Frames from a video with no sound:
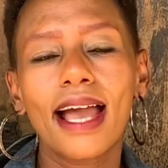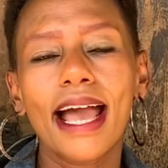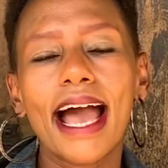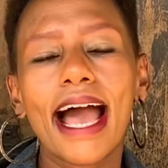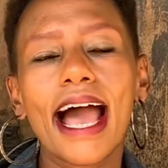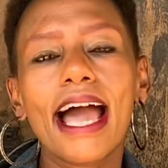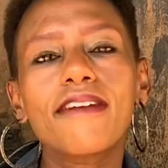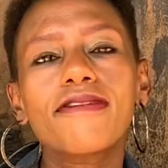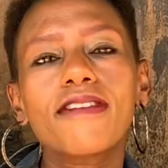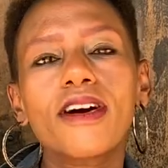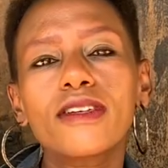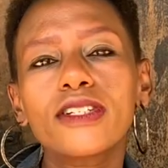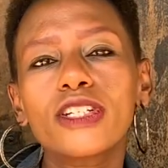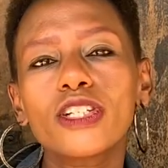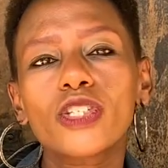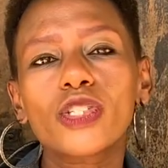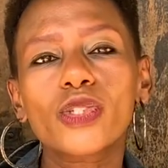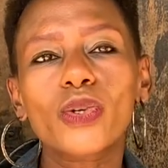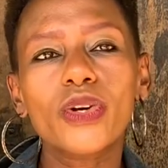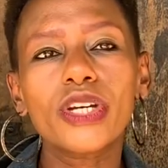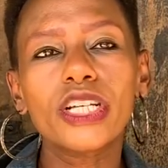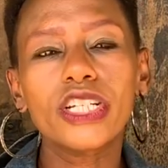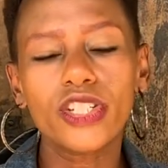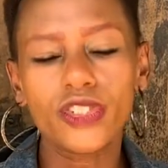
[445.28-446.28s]
I found it
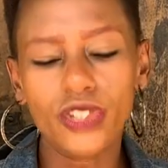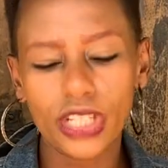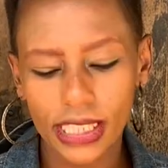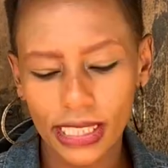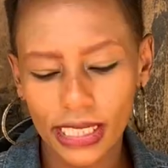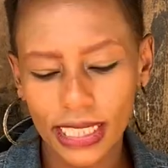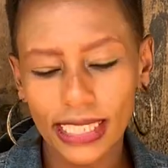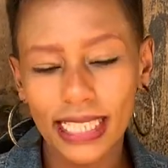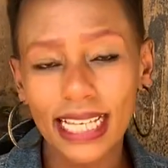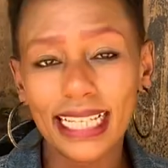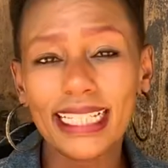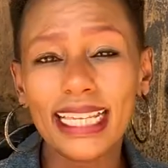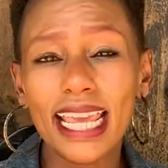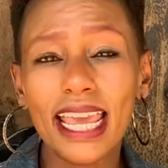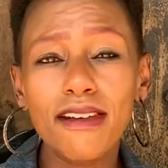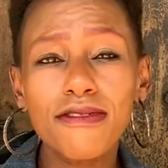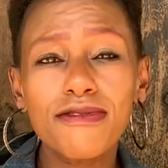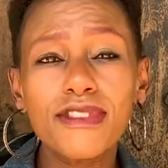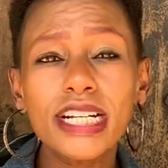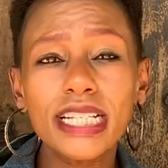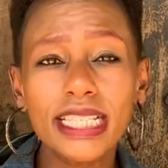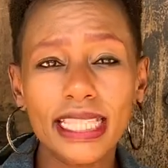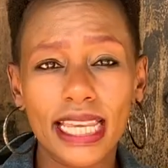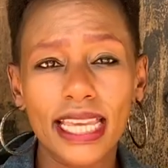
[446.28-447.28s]
so interesting that
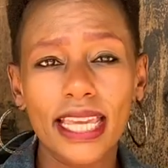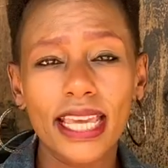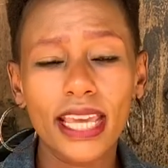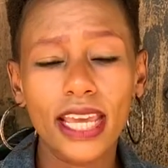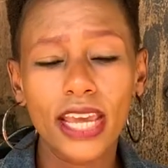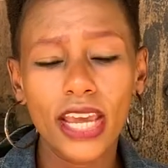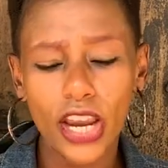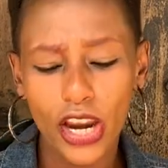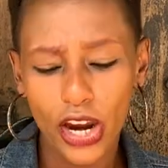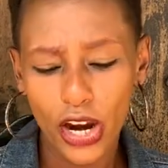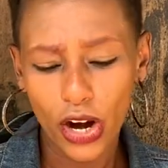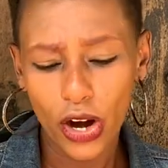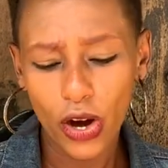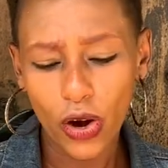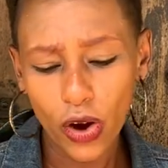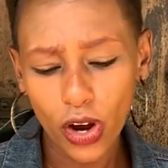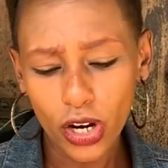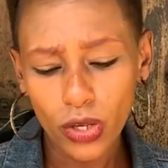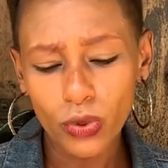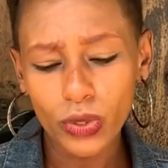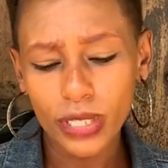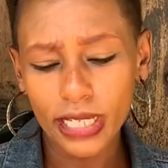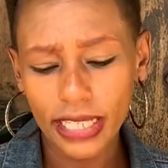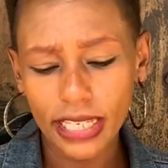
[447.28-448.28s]
every day
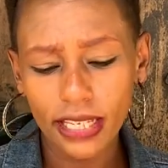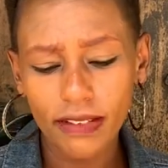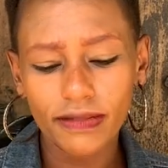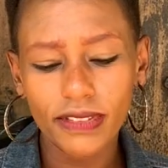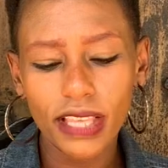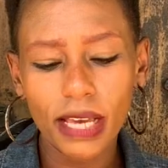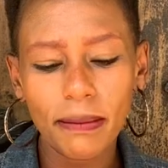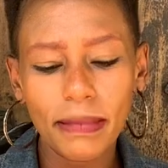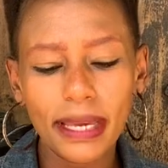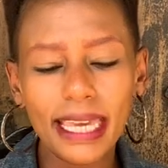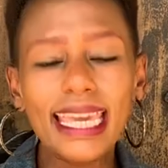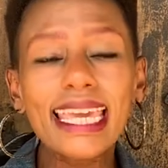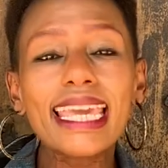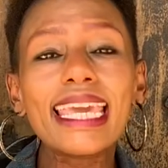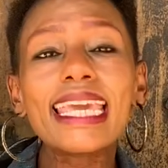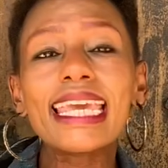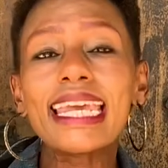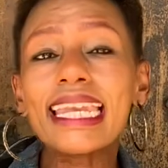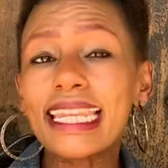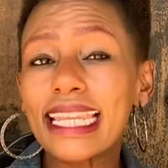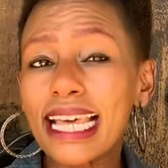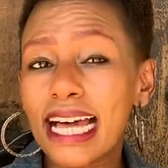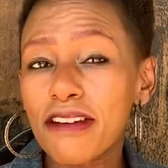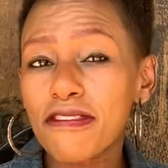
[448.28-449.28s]
God would give them
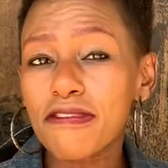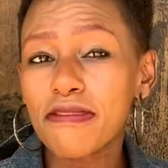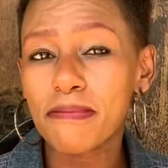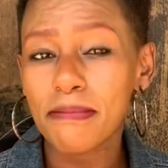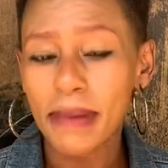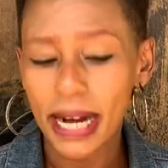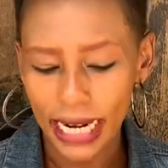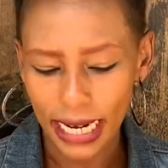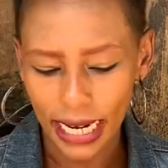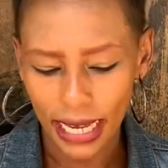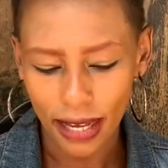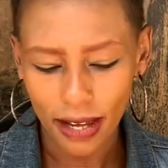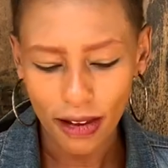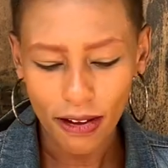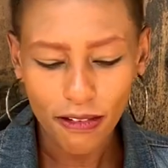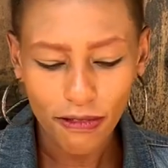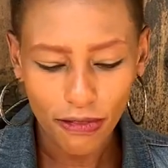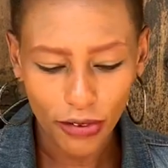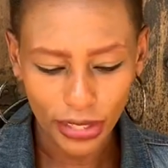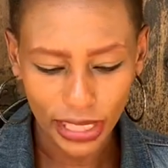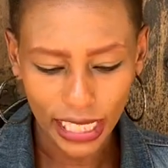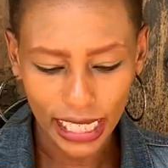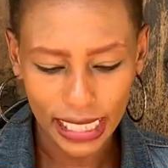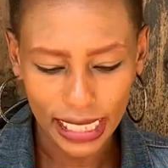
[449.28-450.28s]
enough manna
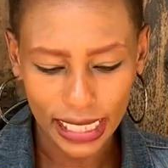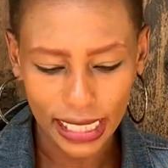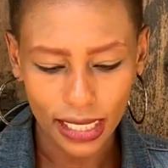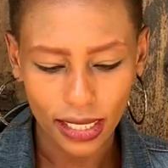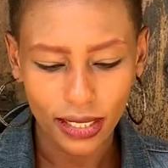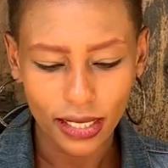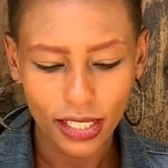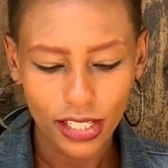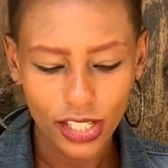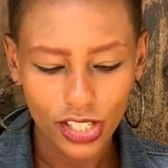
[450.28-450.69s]
for that day.